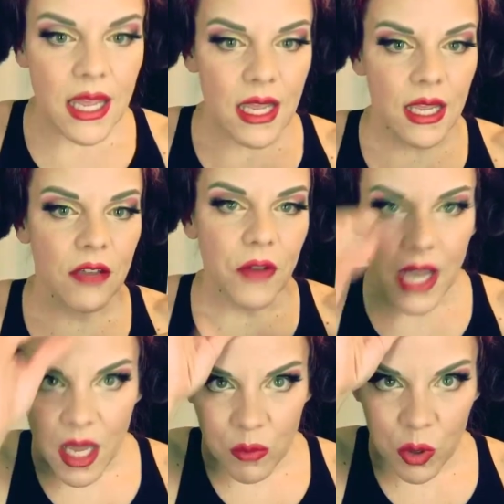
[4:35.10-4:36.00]
if I
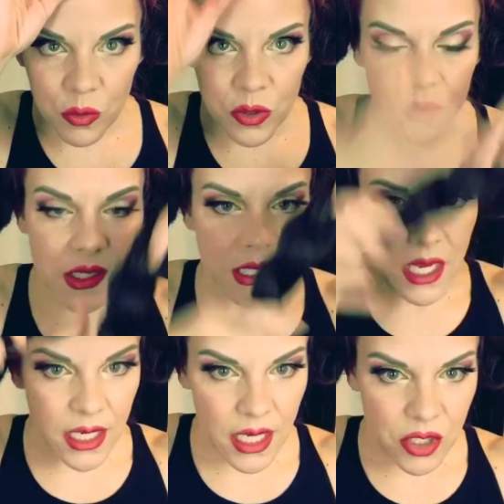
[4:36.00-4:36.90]
had more roots, I
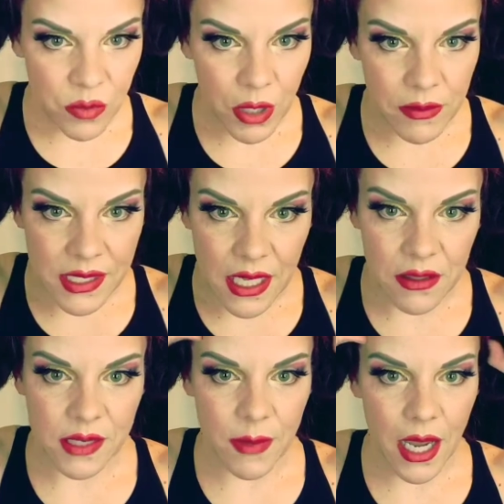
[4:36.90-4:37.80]
could actually probably set
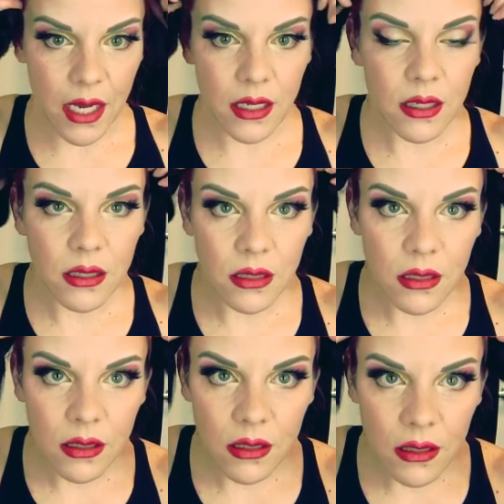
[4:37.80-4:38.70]
this back.
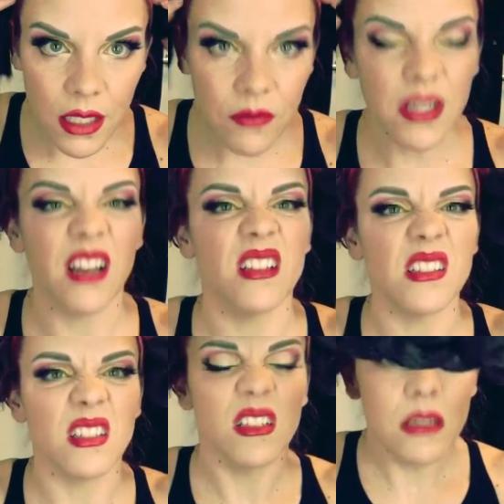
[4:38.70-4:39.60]
Even
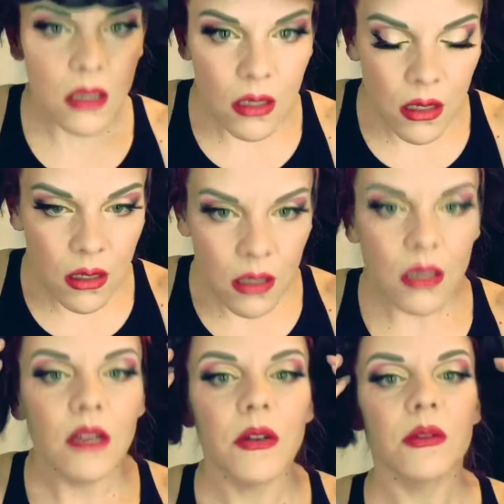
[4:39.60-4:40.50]
honestly,
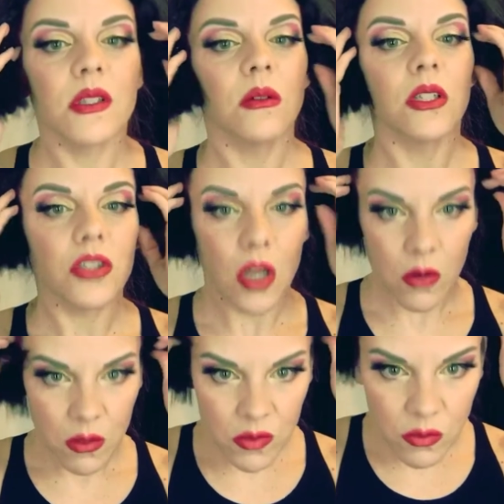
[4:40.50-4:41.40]
if I was doing a show and
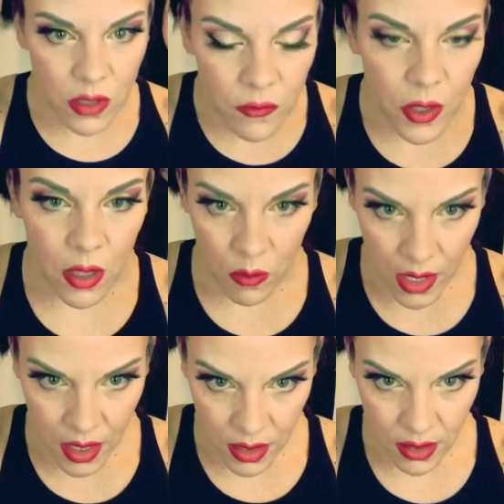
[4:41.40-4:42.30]
I was really far
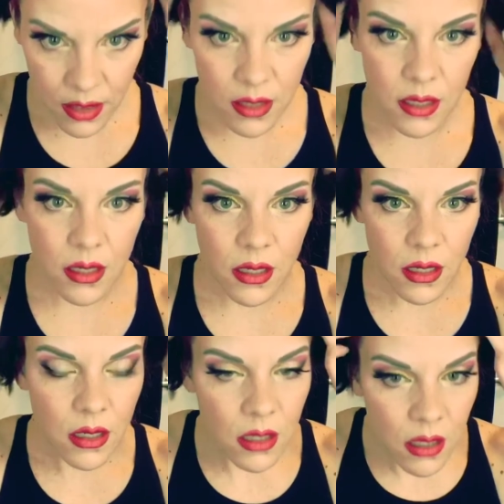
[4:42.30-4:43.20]
away,
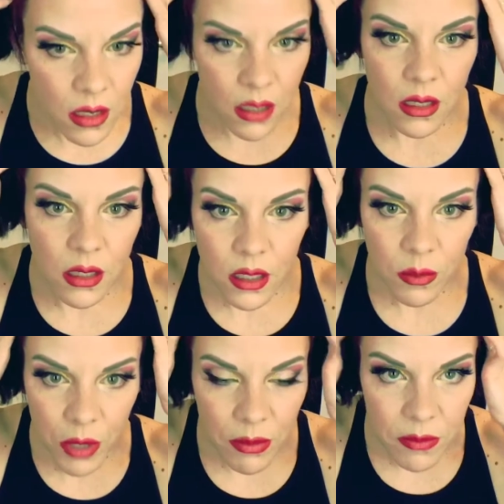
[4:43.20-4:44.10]
I could
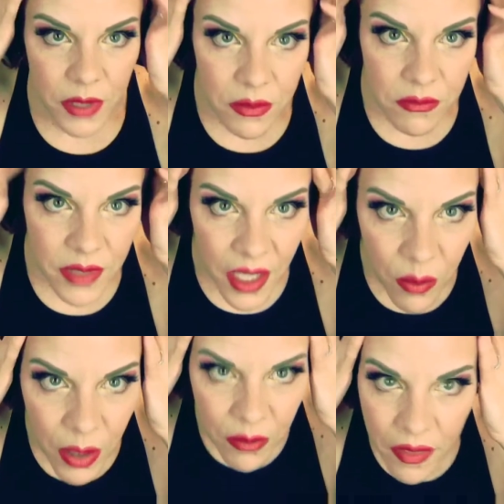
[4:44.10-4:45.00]
probably get
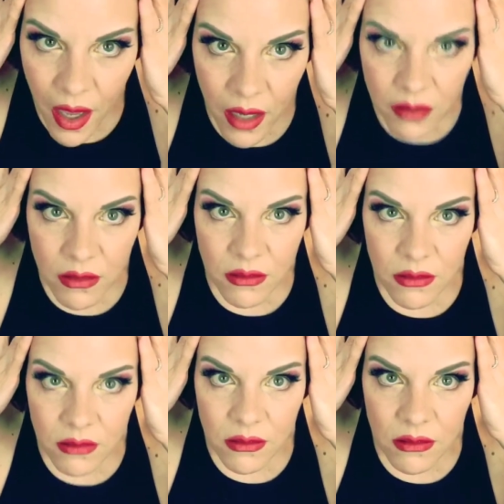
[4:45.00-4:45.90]
away with that.
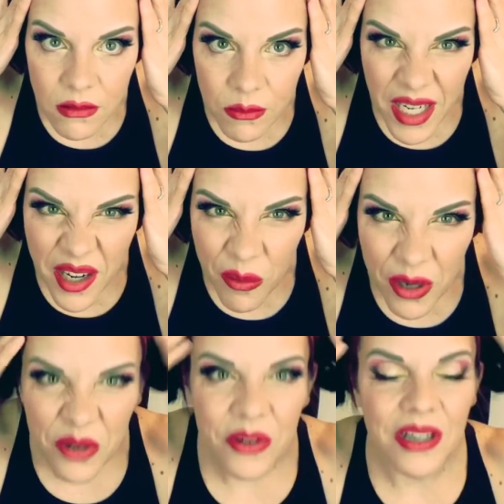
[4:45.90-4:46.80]
But I don't want
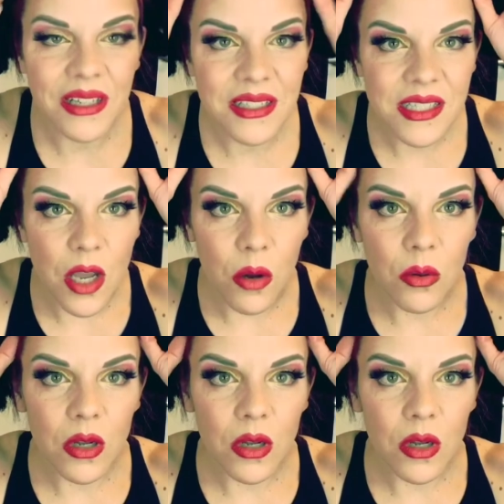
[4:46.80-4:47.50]
to. So